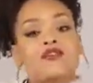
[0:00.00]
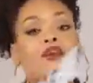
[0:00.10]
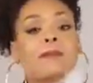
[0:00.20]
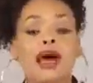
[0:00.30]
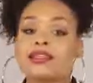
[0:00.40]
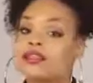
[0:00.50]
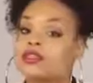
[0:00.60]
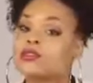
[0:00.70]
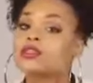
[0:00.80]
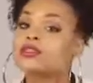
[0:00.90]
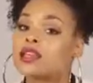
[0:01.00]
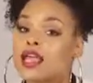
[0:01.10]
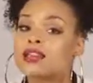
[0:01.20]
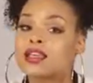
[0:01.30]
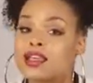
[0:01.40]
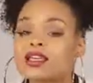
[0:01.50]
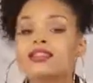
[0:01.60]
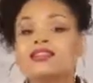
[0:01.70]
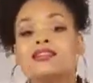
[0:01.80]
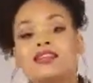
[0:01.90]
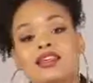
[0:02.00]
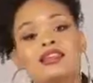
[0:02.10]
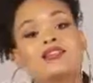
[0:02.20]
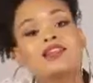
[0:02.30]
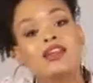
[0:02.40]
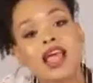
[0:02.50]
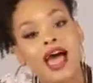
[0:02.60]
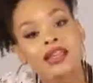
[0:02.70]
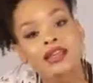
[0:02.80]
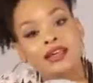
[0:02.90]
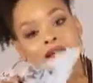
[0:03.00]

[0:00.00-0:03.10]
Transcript: reminding you that tonight is the season finale.